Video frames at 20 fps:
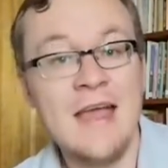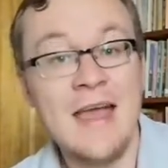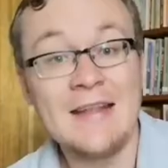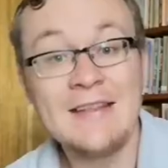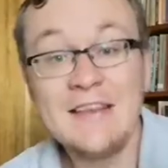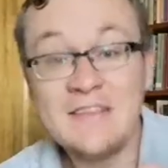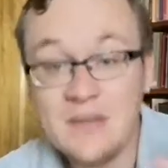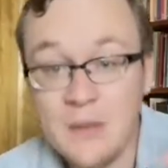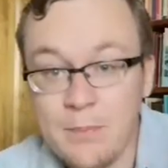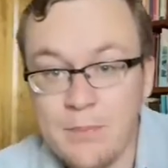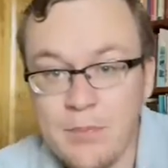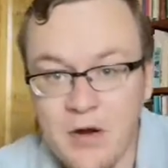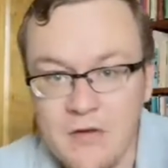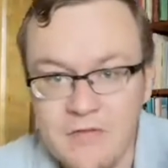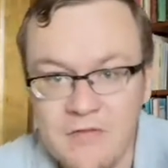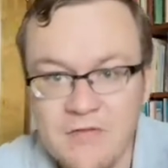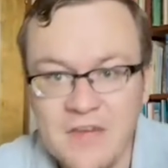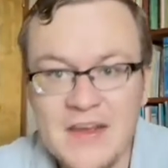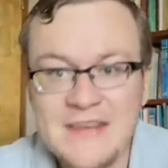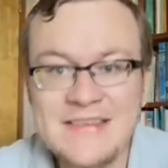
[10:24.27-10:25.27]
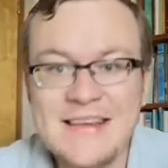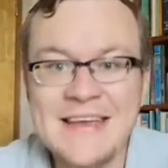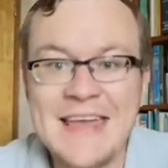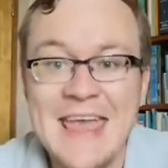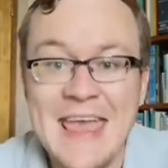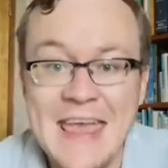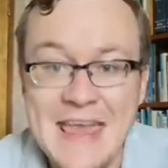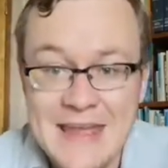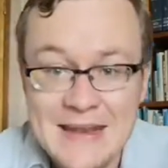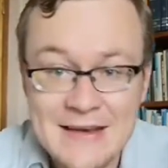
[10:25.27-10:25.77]
And there's a prophetic
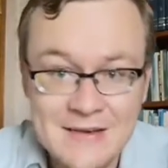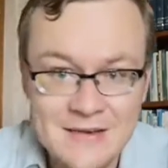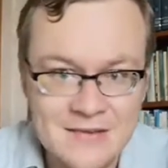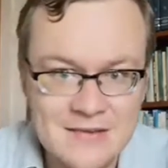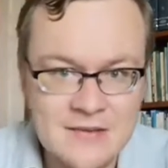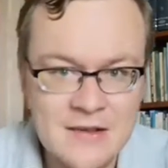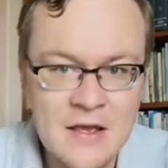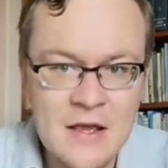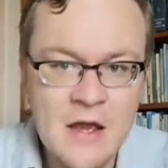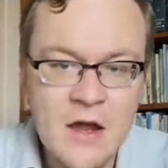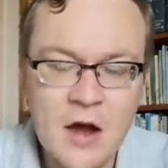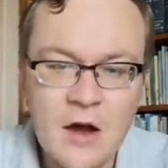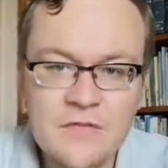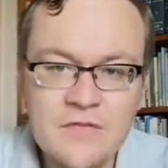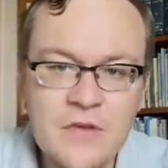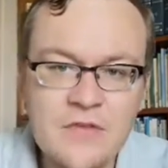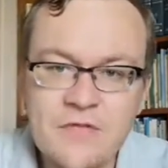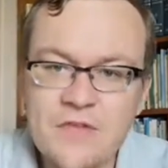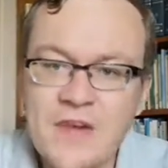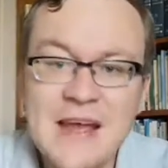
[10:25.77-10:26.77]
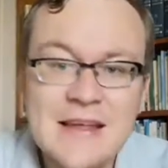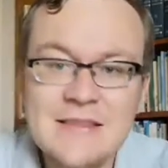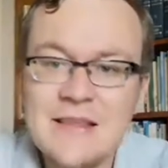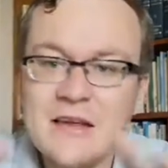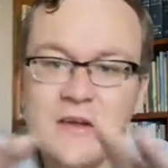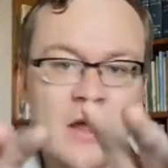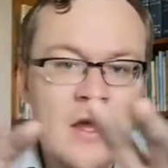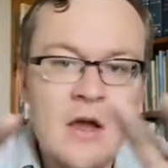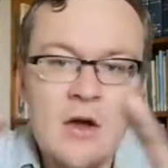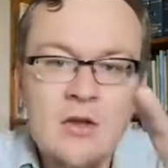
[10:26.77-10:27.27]
hint of the fact
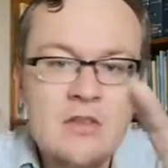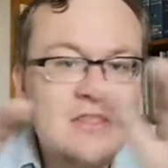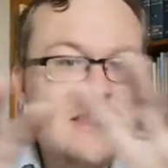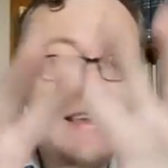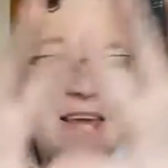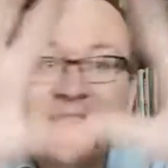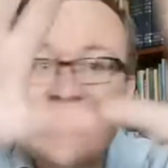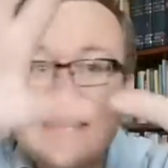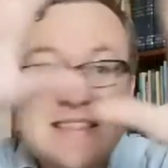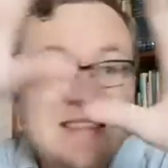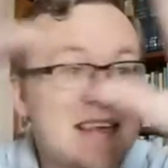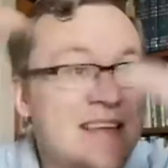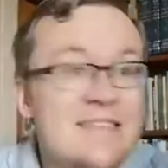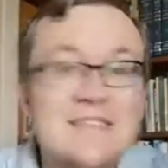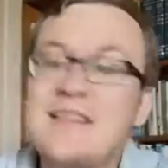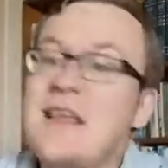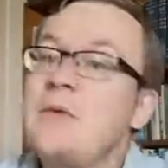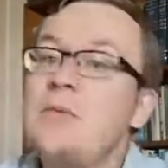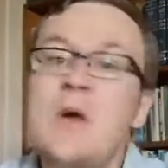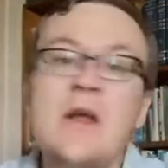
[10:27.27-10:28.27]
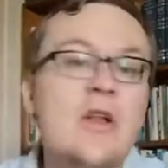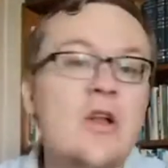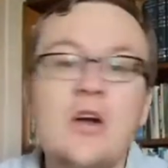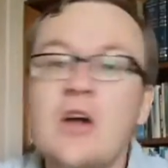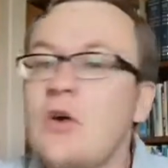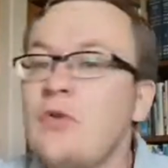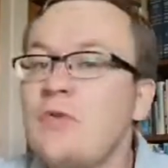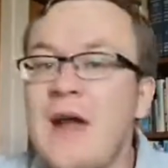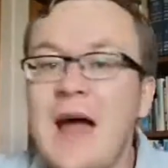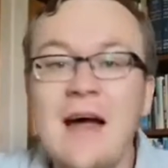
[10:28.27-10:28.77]
that these things that we
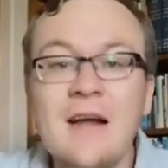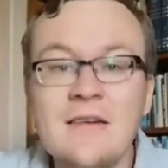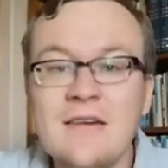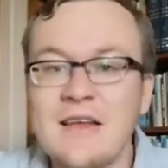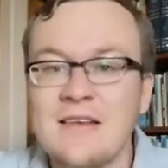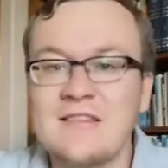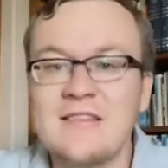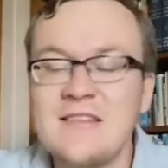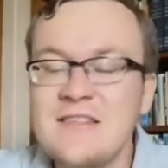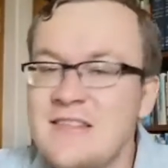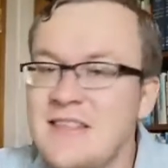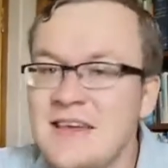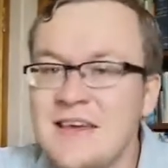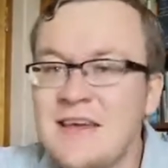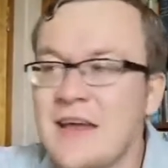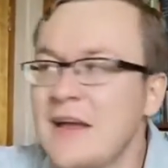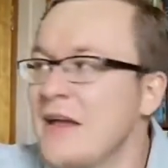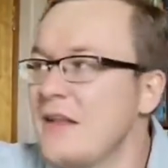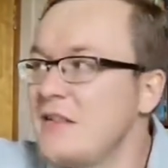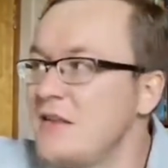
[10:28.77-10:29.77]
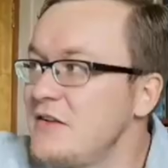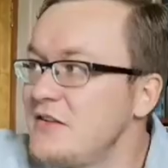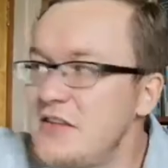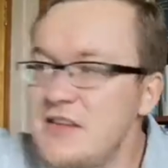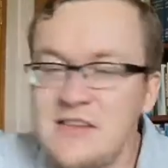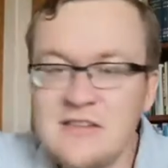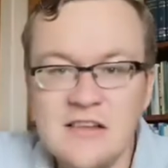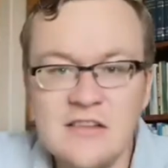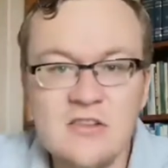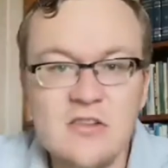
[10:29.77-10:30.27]
look around us and think this
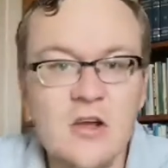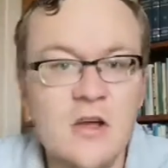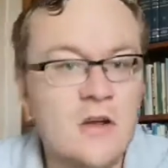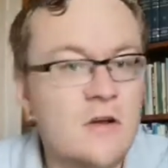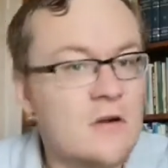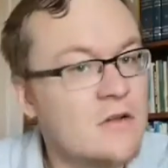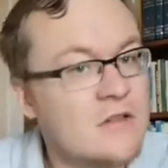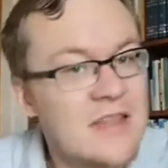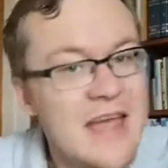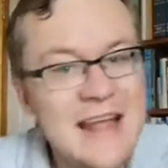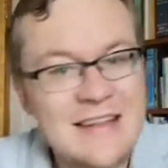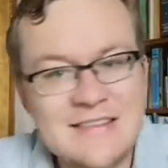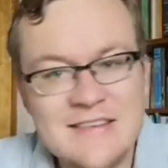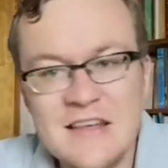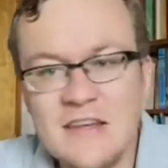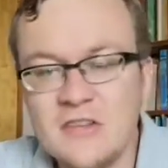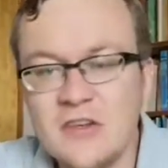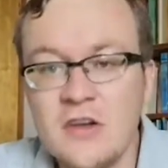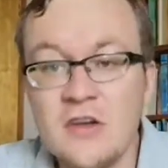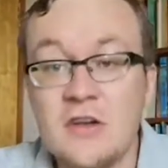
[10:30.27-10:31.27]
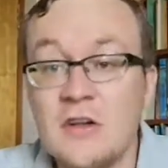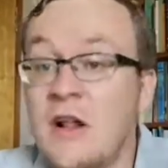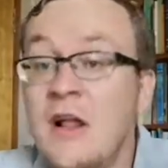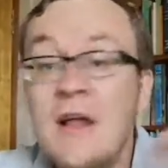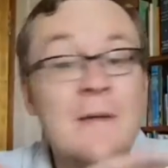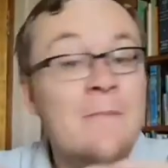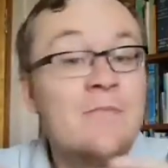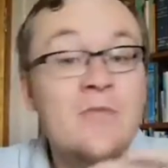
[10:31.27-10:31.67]
is eternal, that's eternal,